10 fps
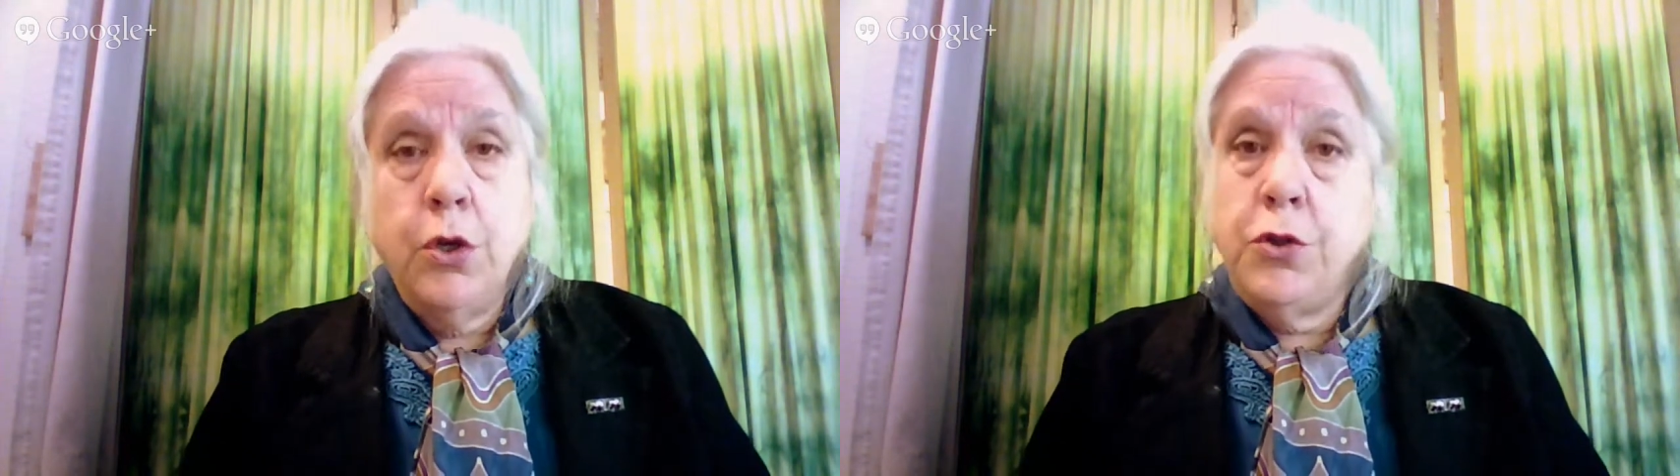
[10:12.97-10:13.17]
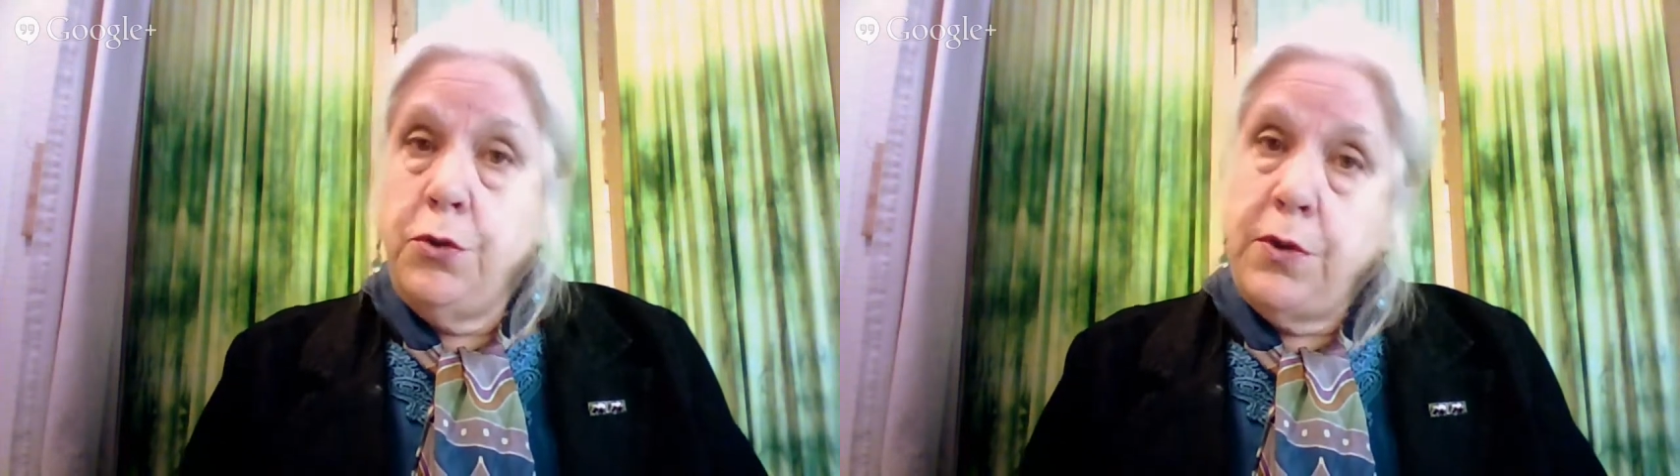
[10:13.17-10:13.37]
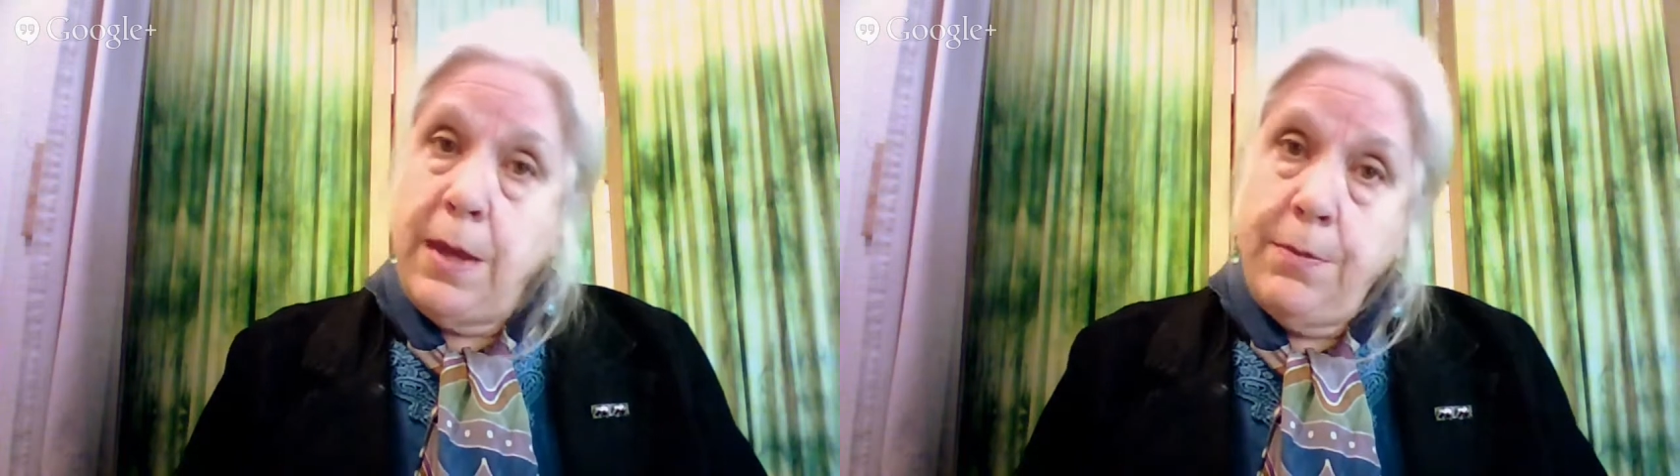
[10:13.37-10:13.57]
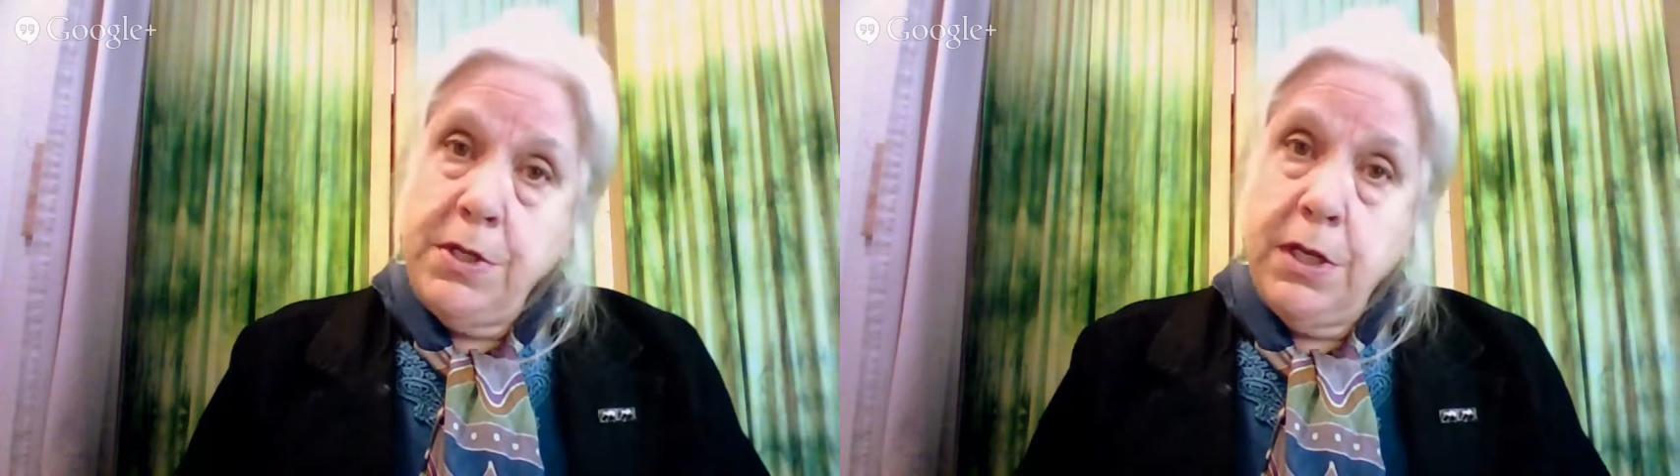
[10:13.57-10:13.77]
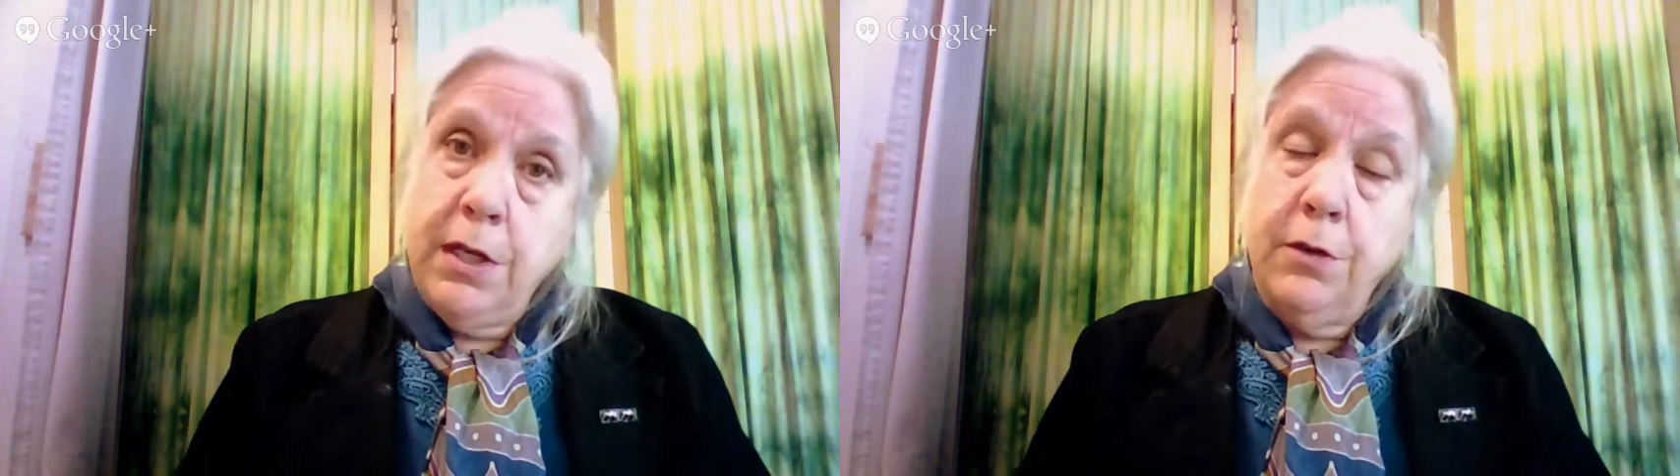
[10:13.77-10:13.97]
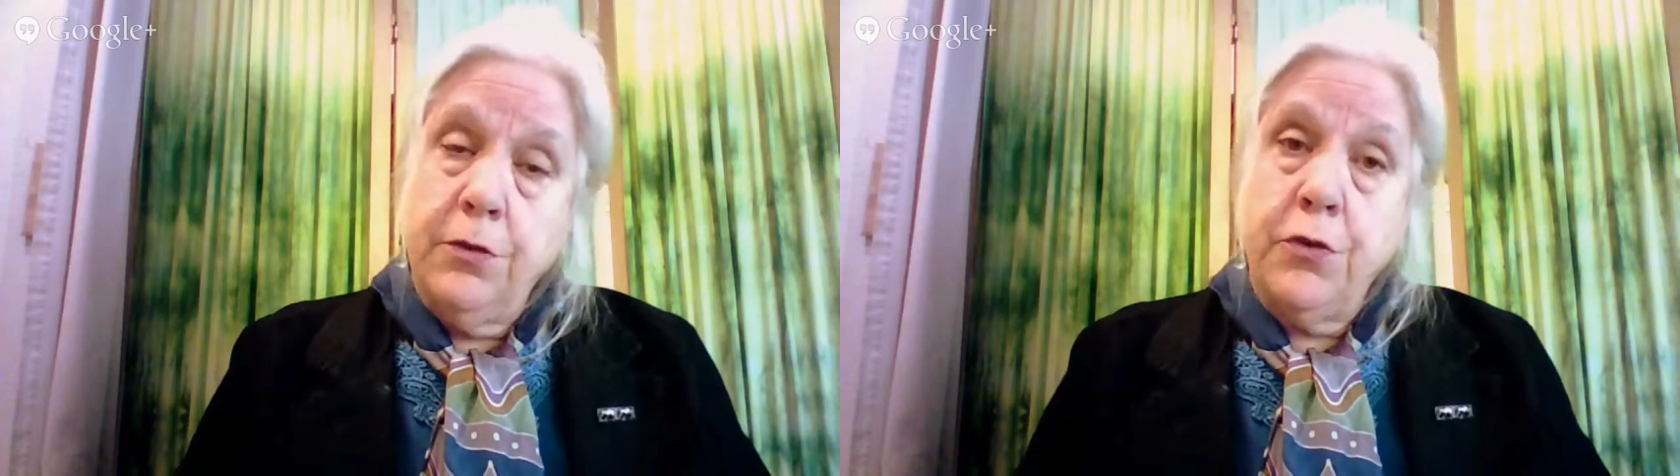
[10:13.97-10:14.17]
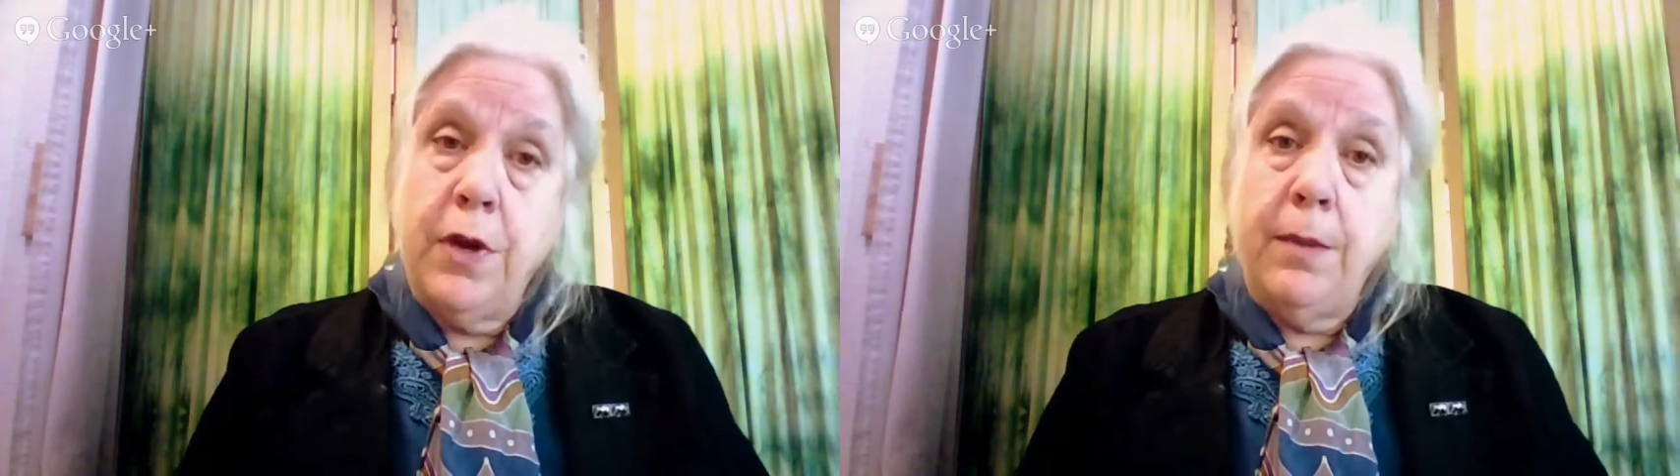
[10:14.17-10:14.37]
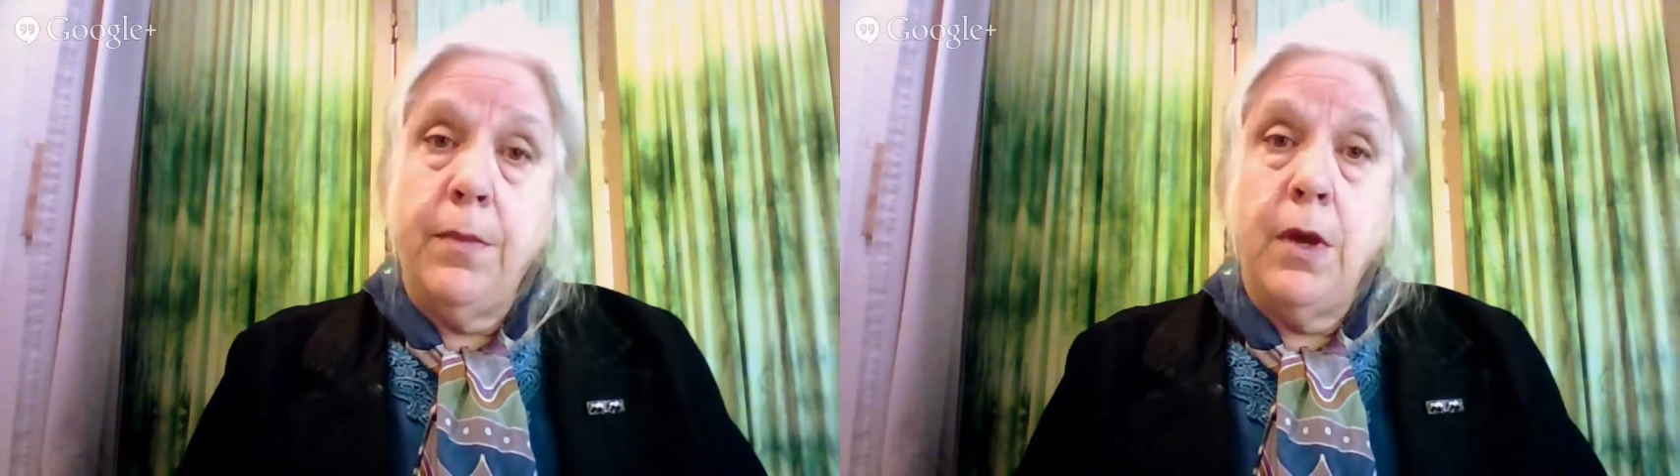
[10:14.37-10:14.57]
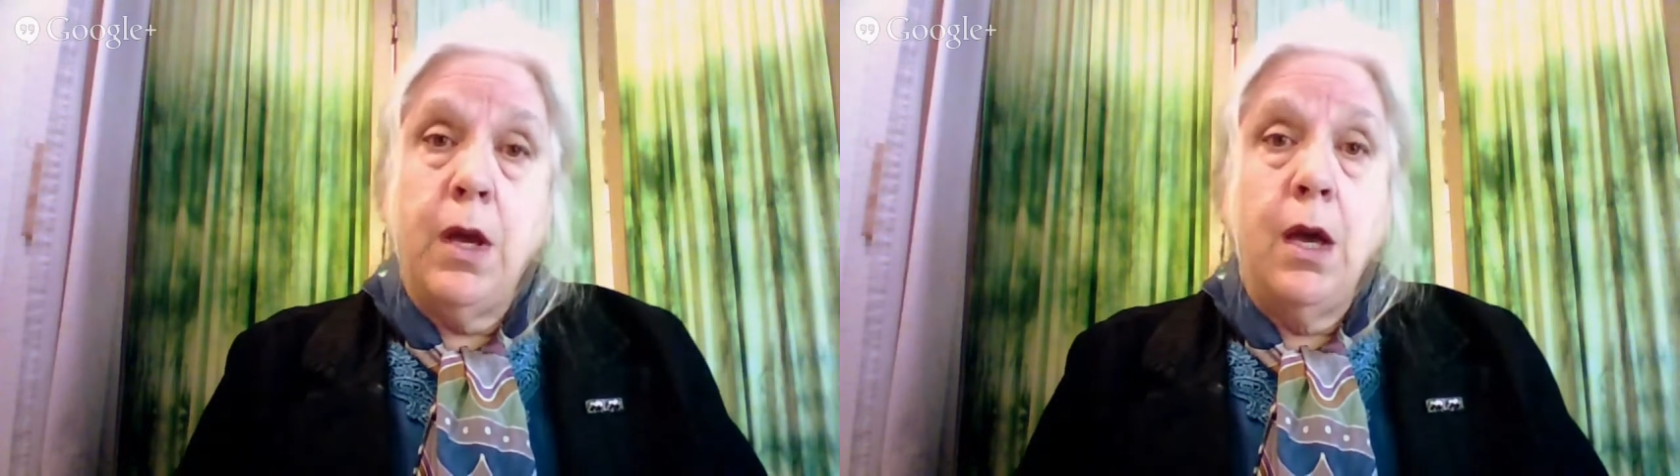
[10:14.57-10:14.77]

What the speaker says: to that particular dream?